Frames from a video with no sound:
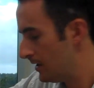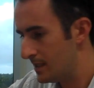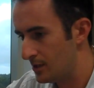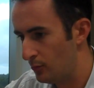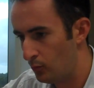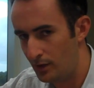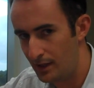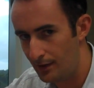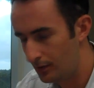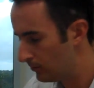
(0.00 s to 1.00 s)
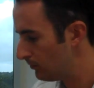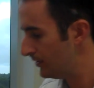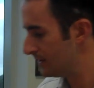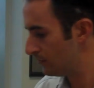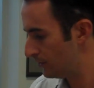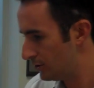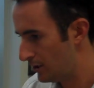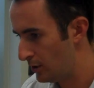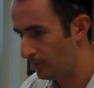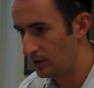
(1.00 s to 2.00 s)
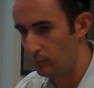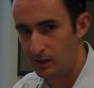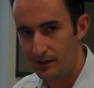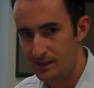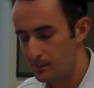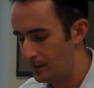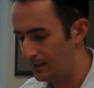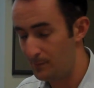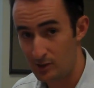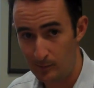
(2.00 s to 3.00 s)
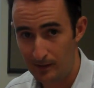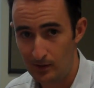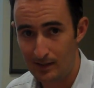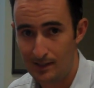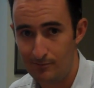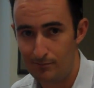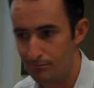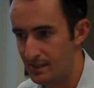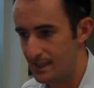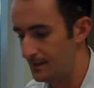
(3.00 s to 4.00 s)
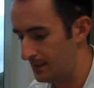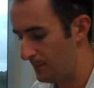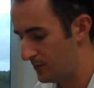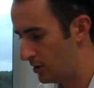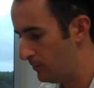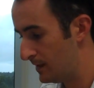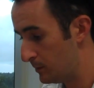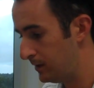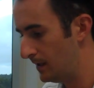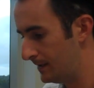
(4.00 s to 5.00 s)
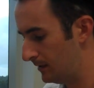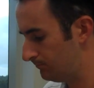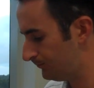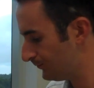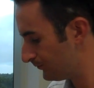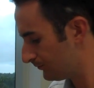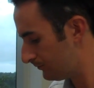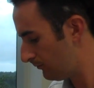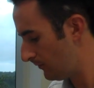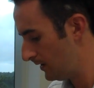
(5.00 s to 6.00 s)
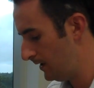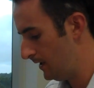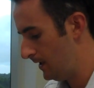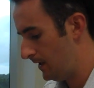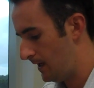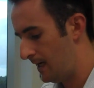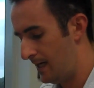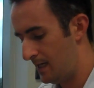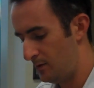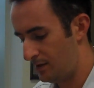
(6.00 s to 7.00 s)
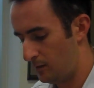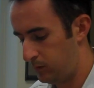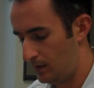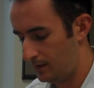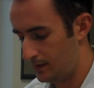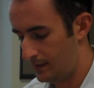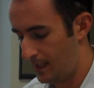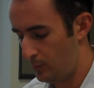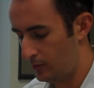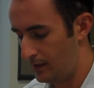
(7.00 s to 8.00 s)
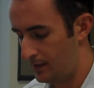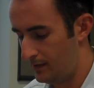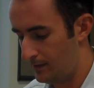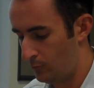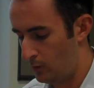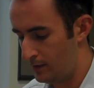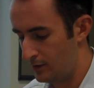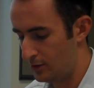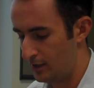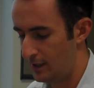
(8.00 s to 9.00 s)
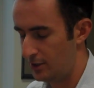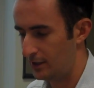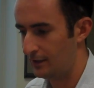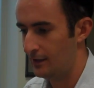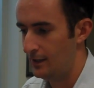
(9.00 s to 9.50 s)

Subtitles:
So one of the other cool things I want to show you, I've got it plugged into my laptop here. You can't see the laptop, but it's plugged in. And I'm just going to plug this cable in, and while it's charging,